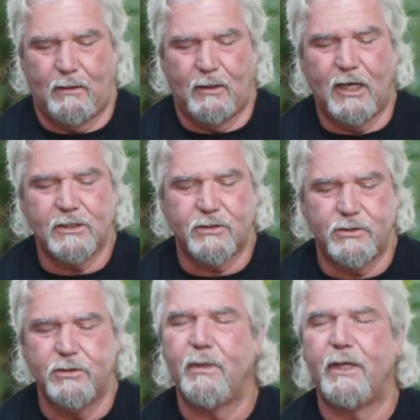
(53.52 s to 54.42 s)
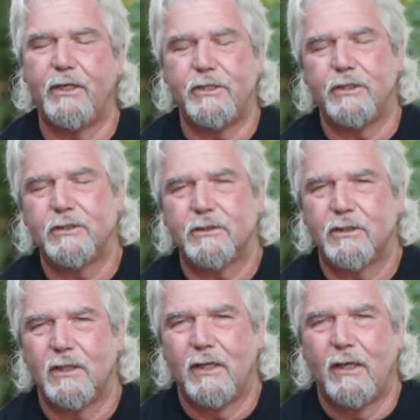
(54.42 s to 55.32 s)
lost 2 marriages
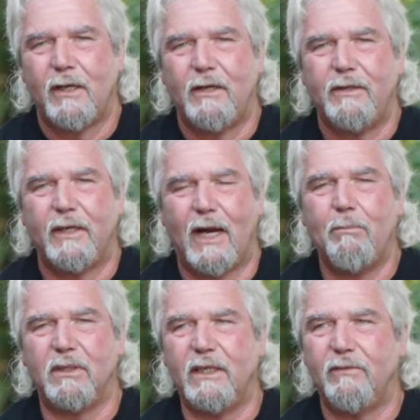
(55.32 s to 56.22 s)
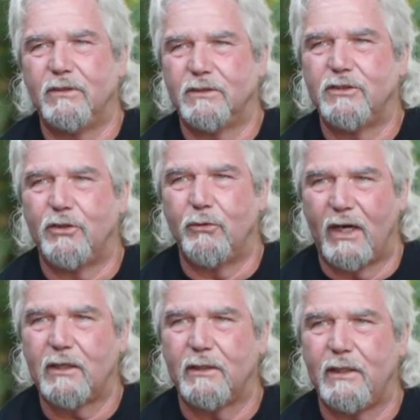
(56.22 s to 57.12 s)
that I believe was
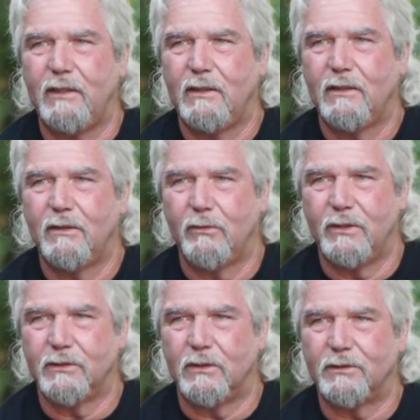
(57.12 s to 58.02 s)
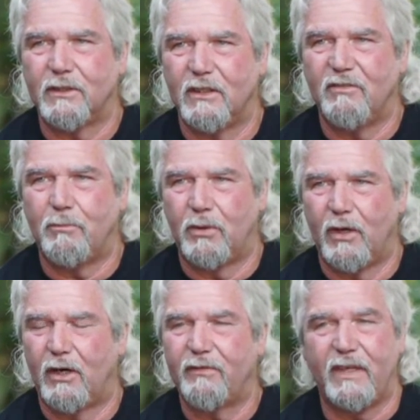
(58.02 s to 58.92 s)
directly a result of
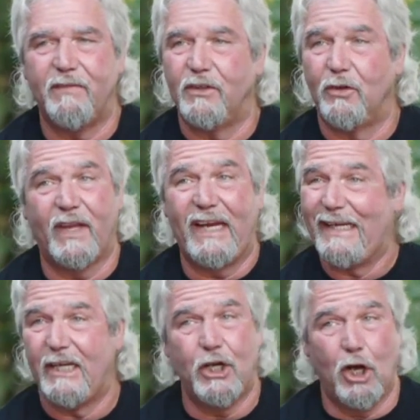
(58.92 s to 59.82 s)
pornography. Even though they didn't